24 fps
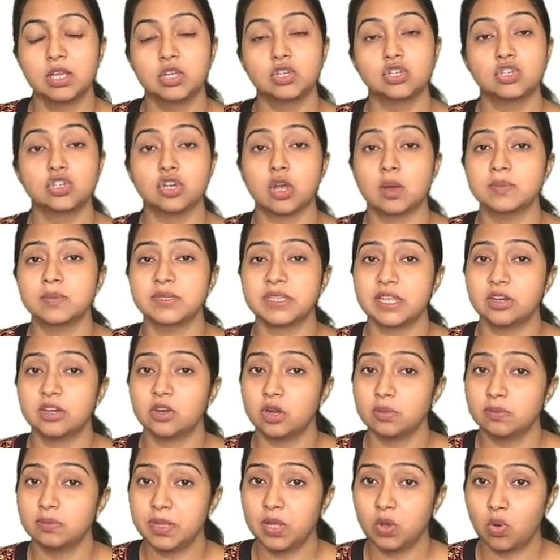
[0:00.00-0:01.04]
shops
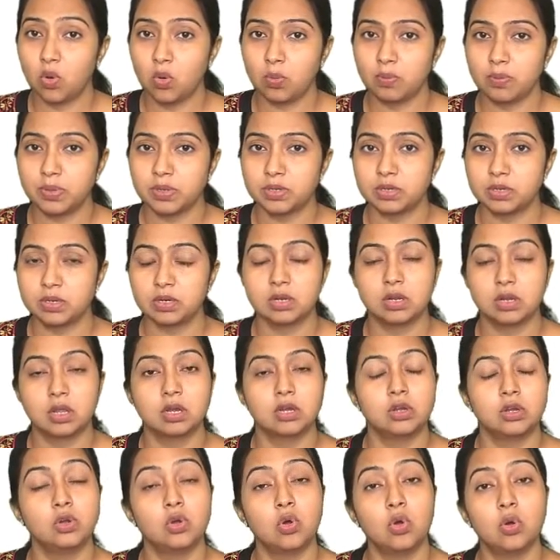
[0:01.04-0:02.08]
cannot be opened,
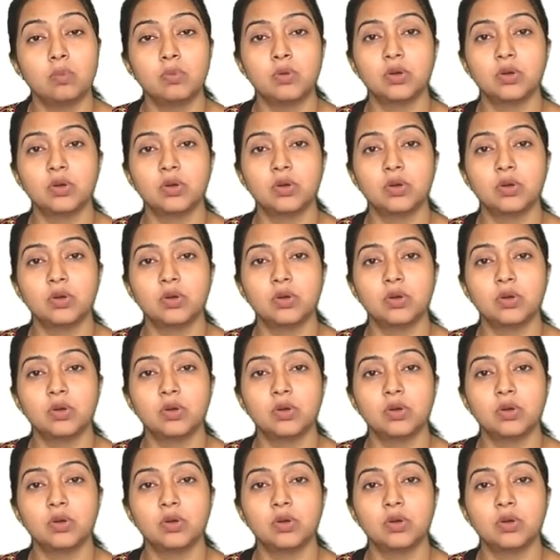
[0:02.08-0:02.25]
no